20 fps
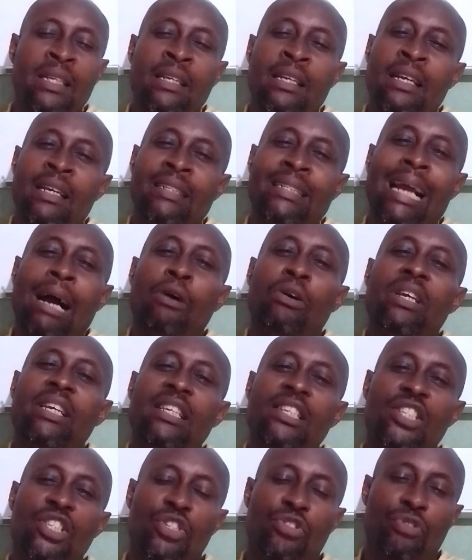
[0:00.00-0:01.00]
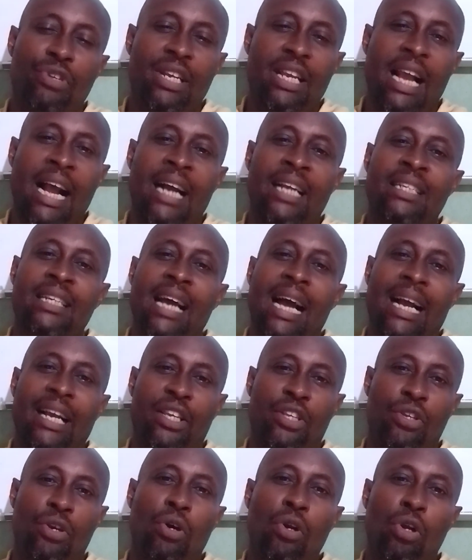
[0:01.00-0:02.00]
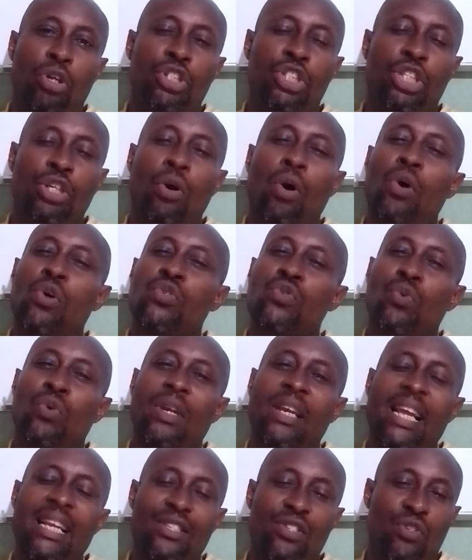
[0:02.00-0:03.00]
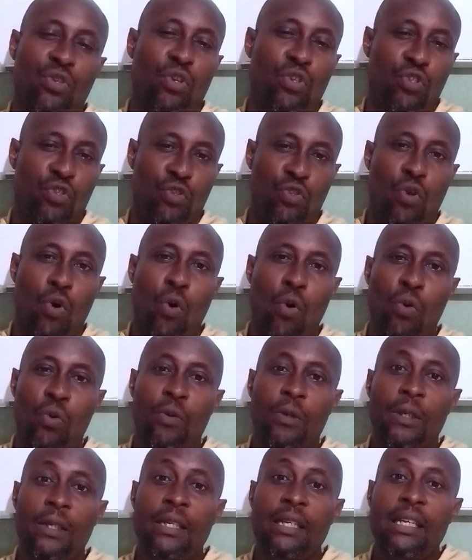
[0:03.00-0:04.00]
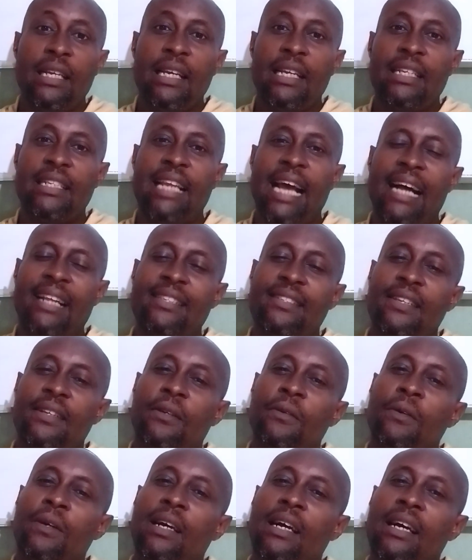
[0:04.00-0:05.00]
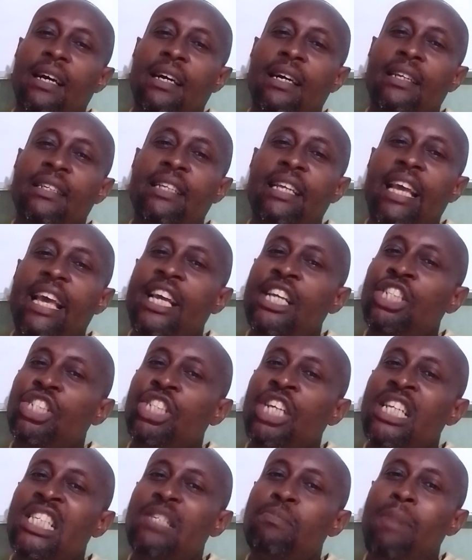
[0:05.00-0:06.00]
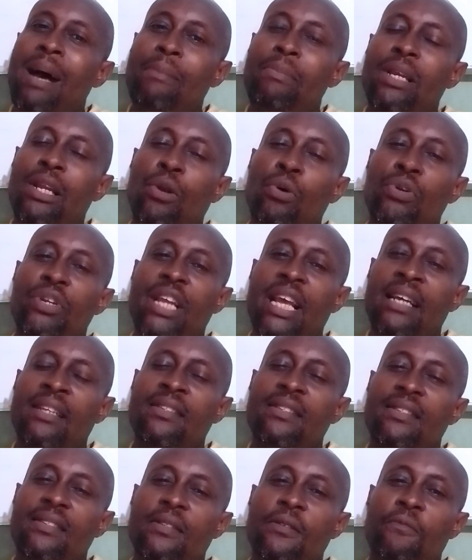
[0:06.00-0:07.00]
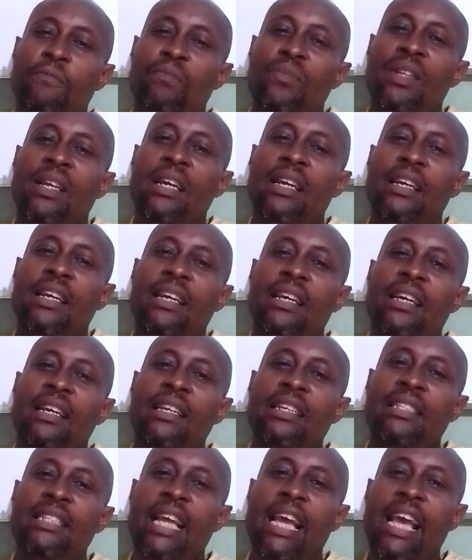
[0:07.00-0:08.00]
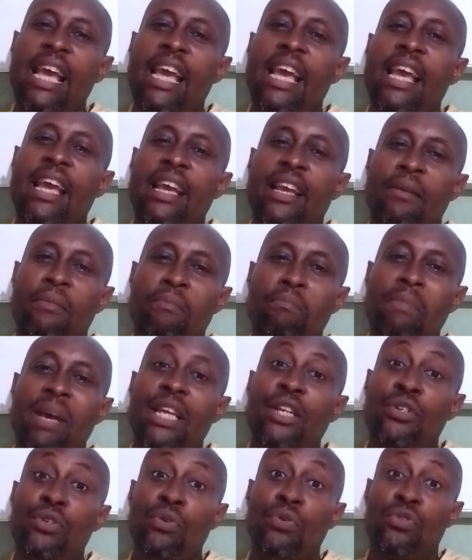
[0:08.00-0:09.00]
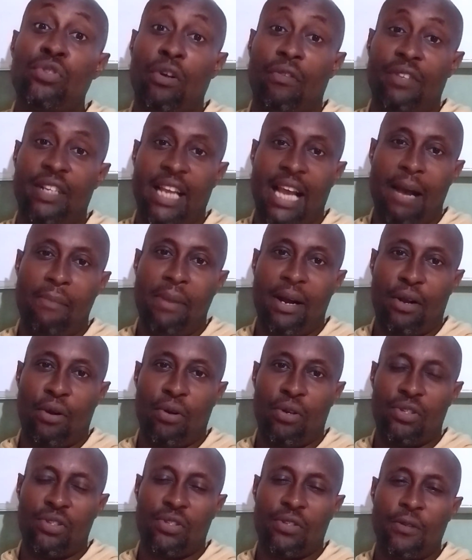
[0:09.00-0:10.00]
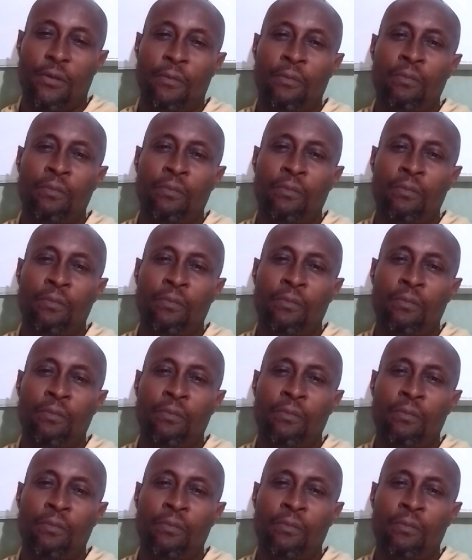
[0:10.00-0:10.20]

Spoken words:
Now, history and archaeology also lets us know that the ancient Babylonians, they made use of the abacus.